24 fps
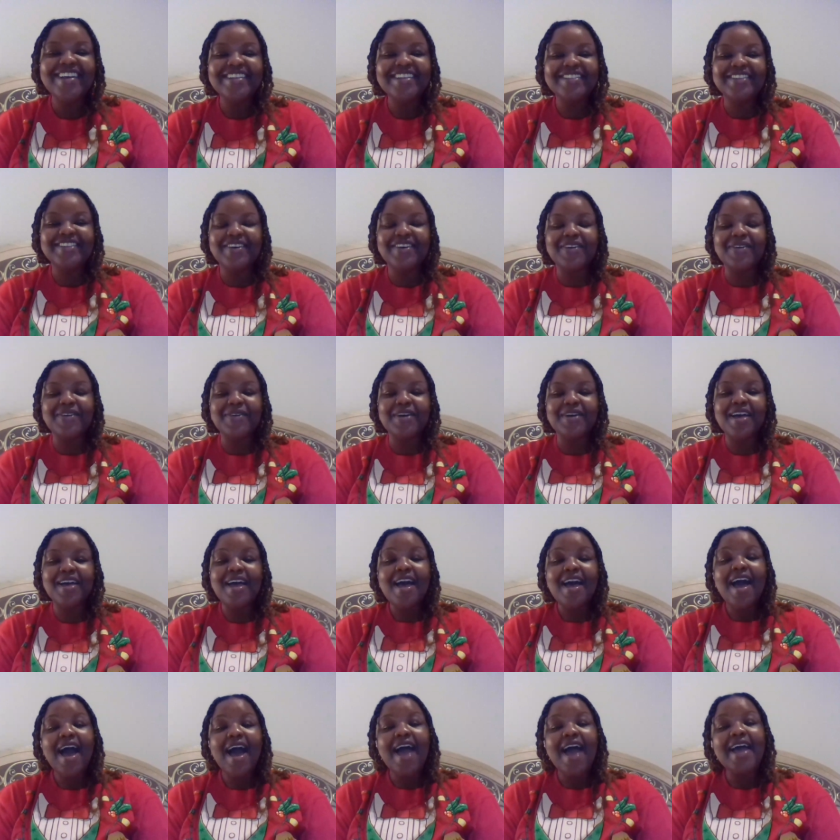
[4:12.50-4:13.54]
so
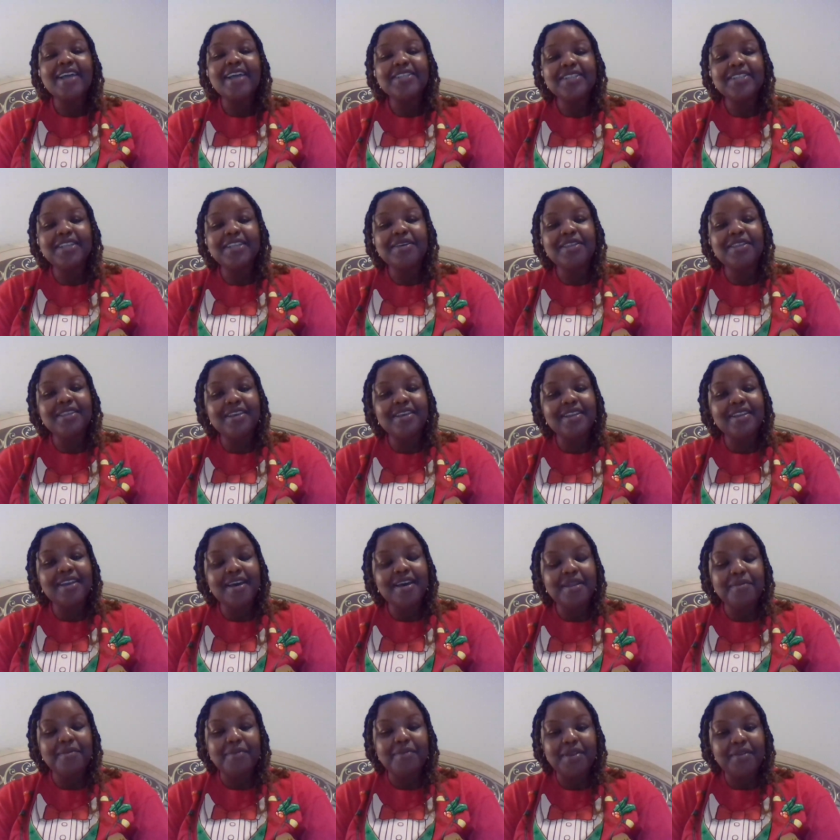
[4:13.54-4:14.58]
I actually did
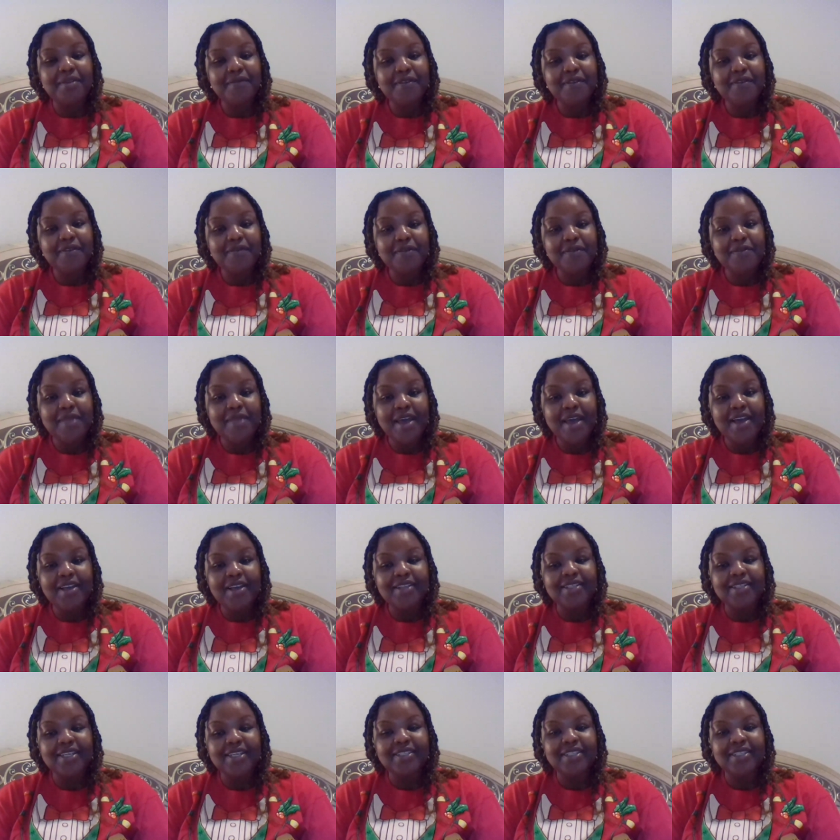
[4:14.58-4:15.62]
kind of benefit from that
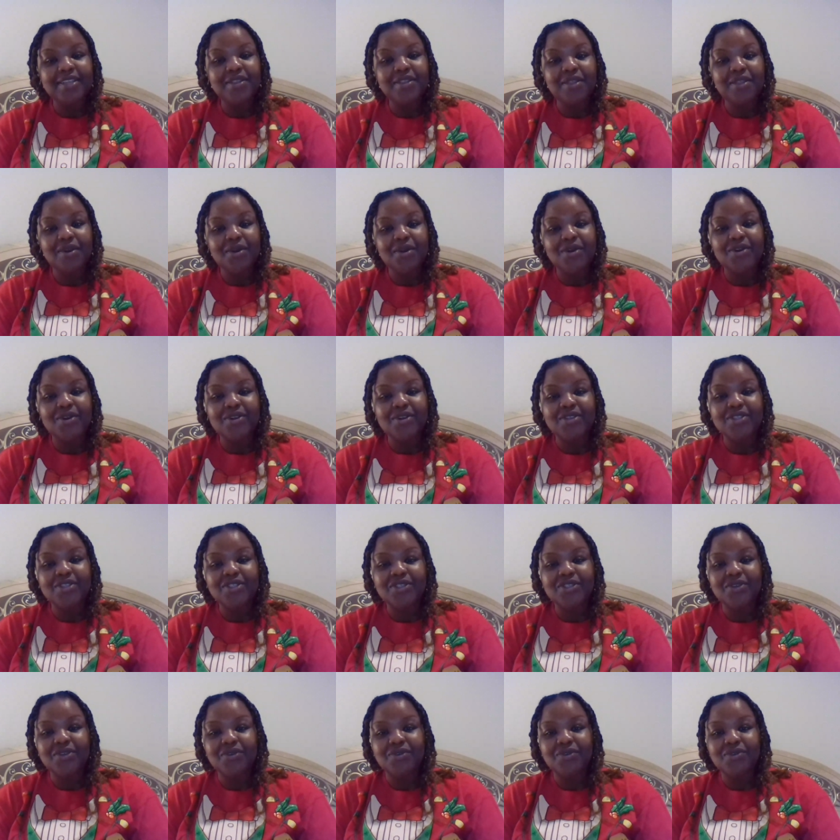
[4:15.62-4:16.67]
because I did learn
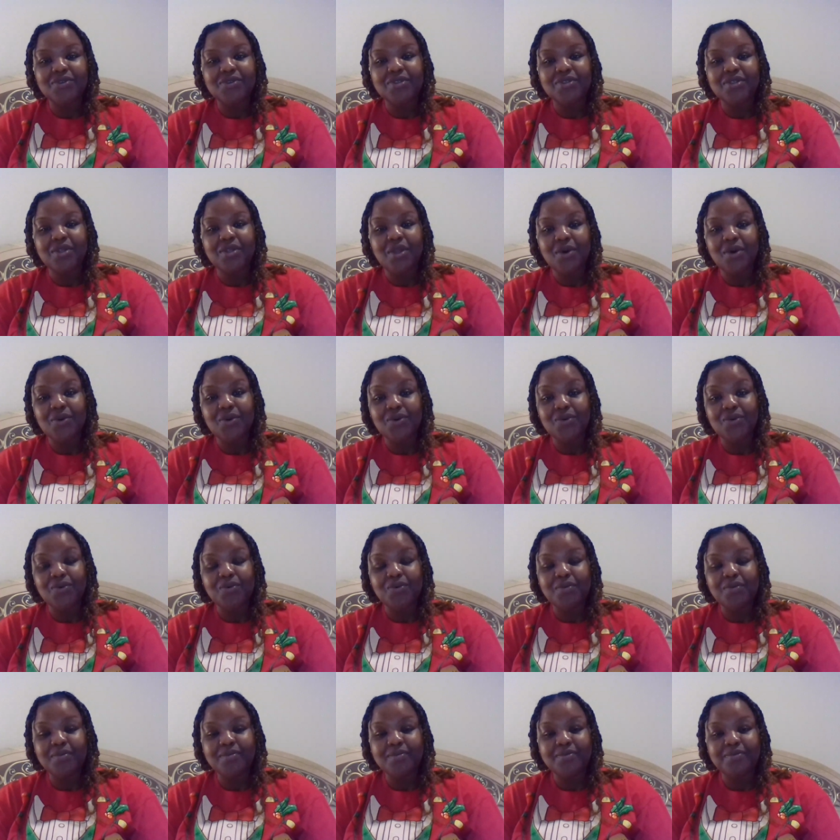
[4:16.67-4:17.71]
to
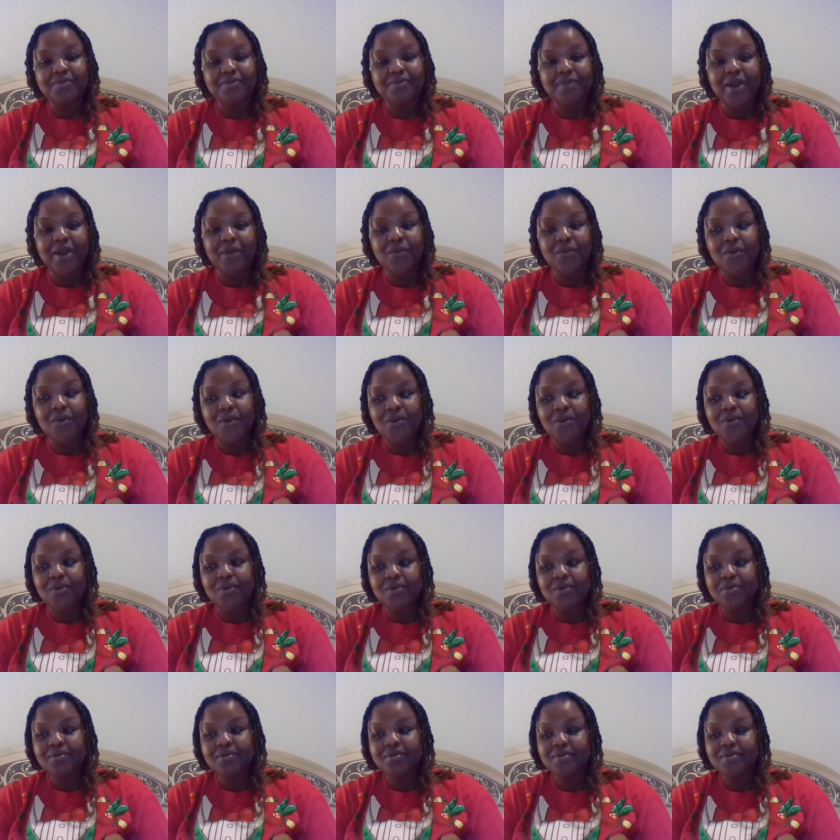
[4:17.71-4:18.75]
slow my
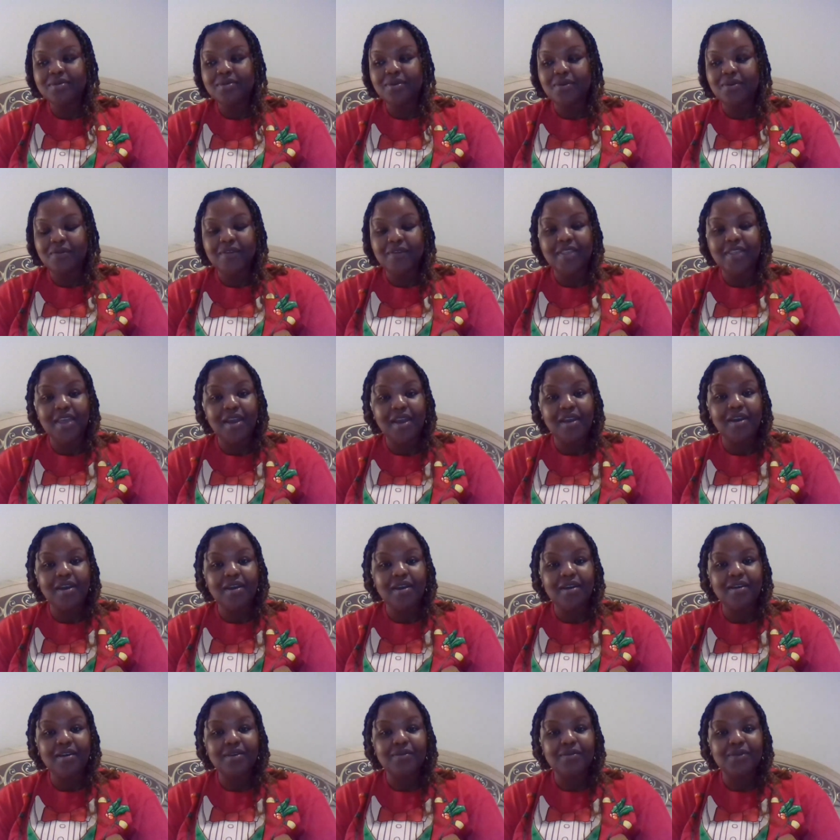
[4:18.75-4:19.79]
role over
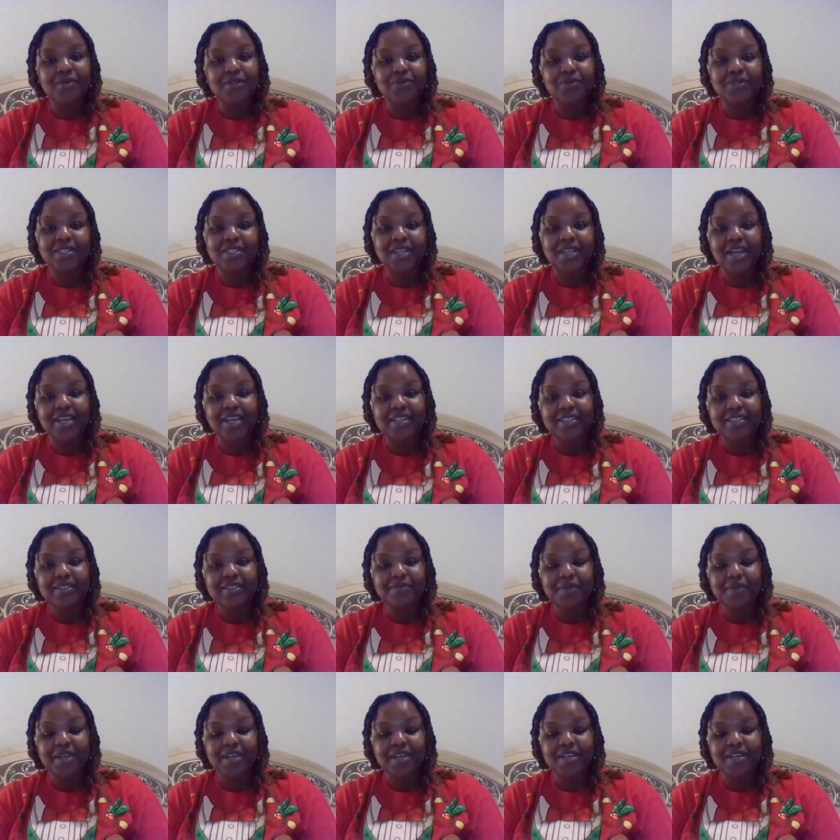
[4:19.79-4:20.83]
there, which was
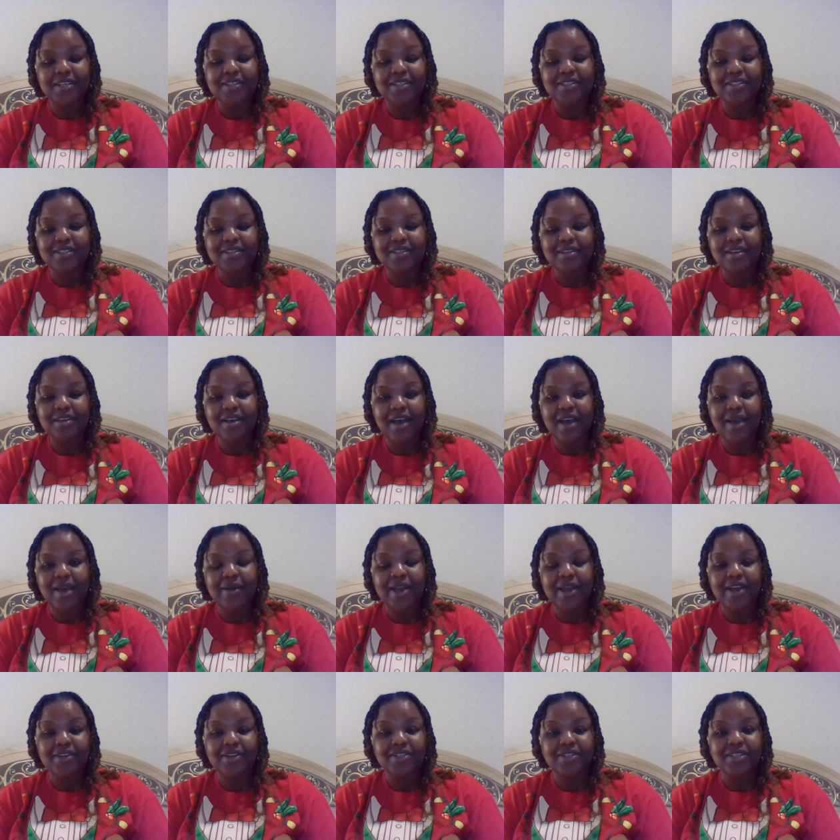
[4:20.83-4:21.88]
nice because
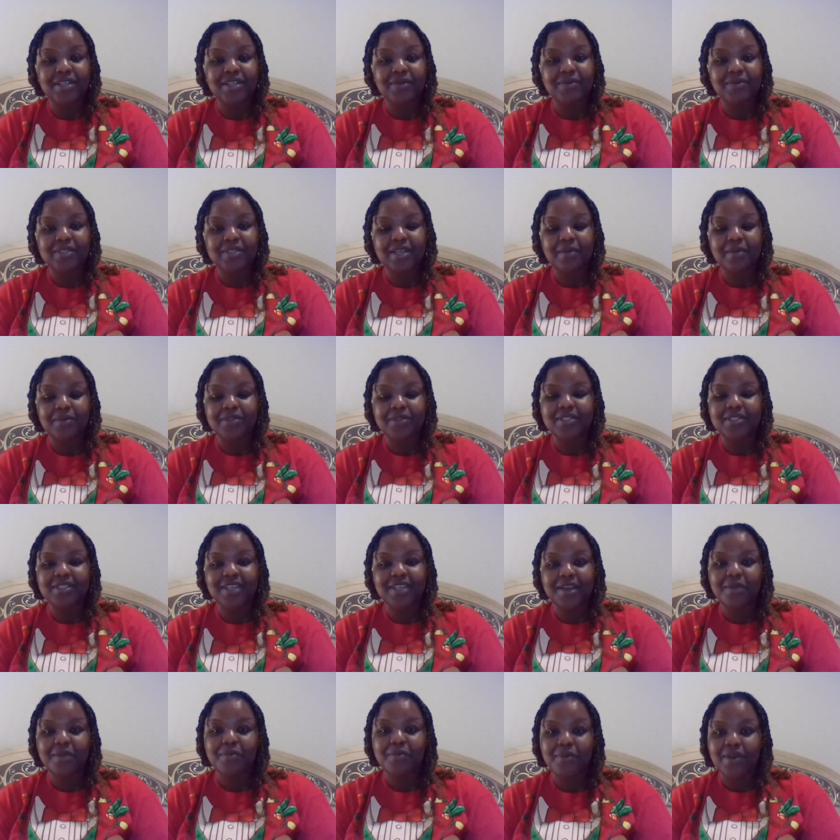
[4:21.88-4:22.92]
I actually was able to
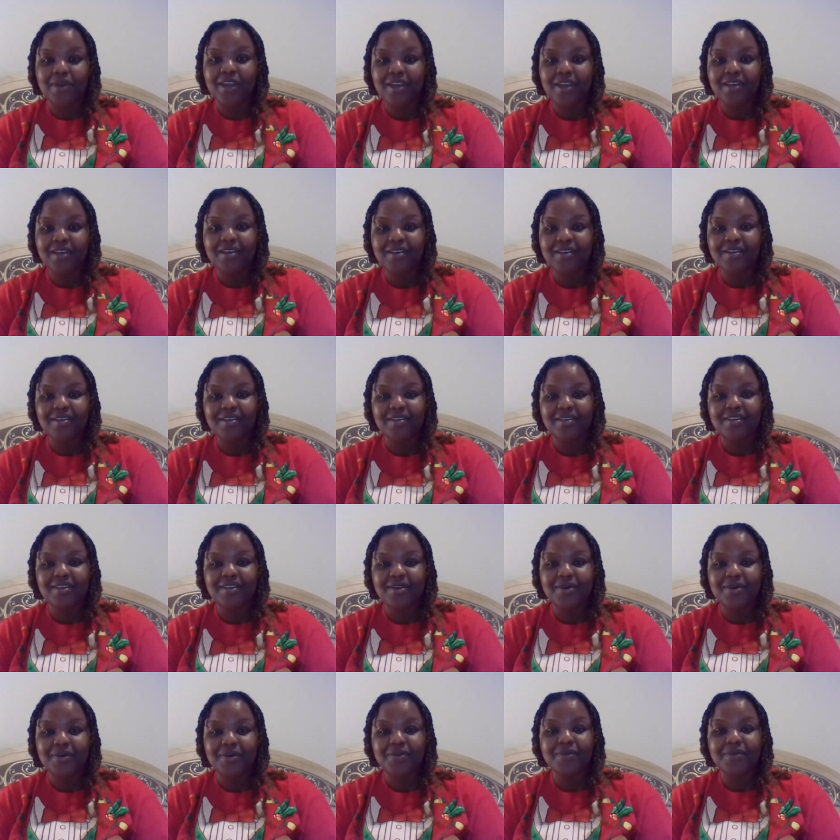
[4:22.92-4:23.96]
take a break.
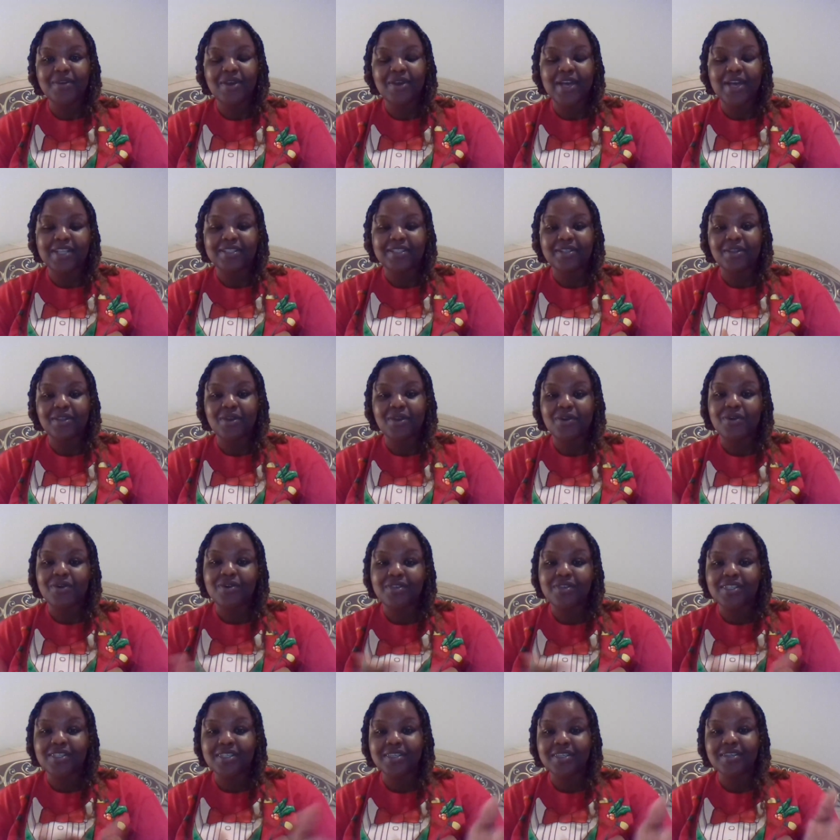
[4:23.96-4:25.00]
You know, you had to
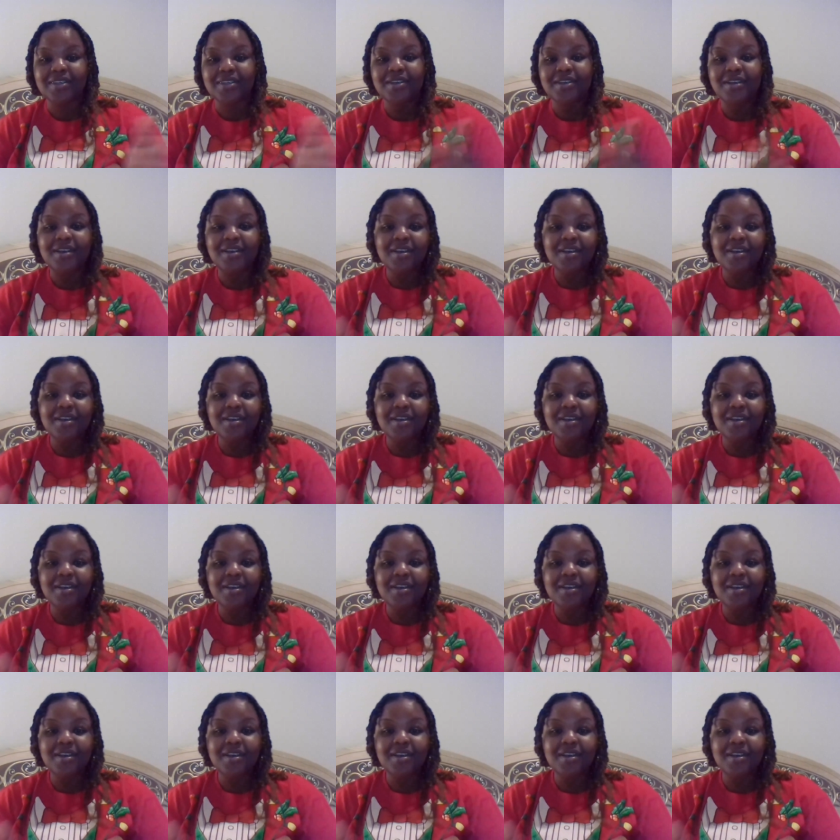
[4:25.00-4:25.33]
learn to